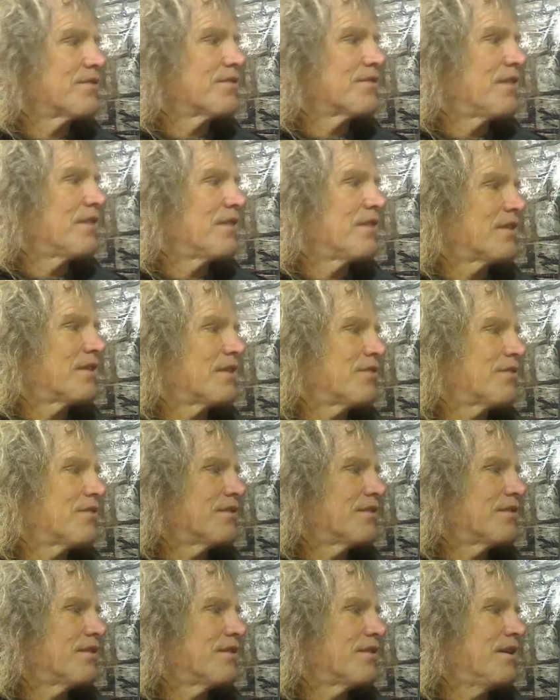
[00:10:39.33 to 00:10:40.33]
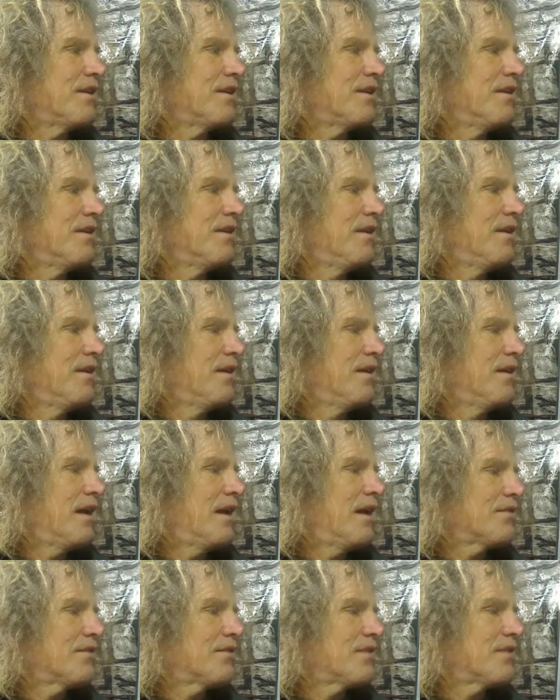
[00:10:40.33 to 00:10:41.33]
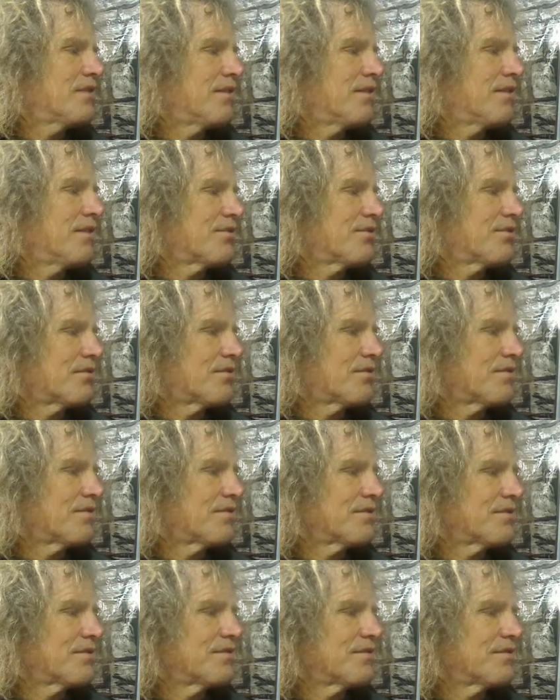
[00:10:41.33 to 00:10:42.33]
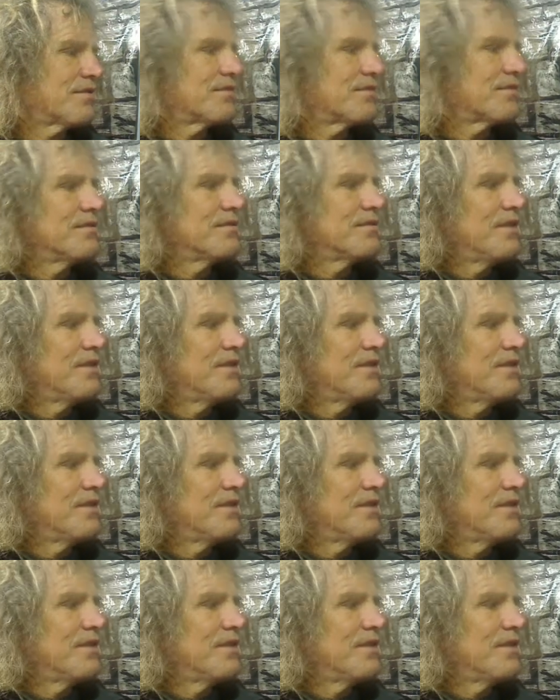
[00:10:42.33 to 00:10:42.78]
So you have electrons on the outside of the surfaces,